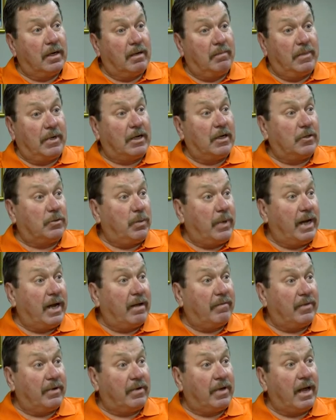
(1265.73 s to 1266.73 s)
because we
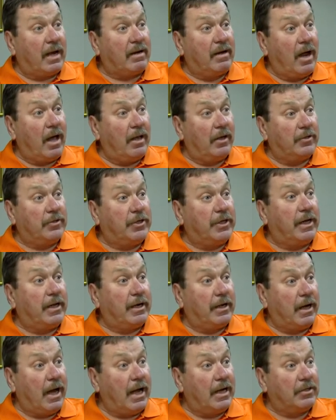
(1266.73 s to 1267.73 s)
have the technology and
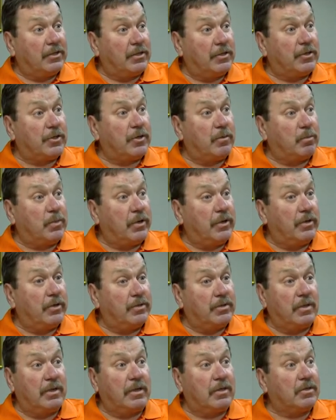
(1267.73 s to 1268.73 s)
a license to
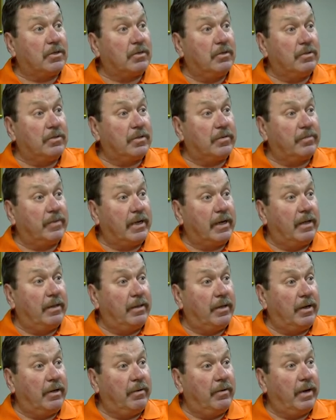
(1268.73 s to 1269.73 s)
produce it exclusively in
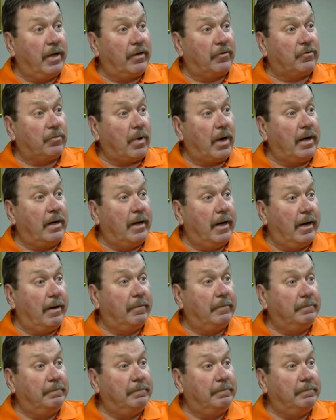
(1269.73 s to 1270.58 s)
the U.S. right now.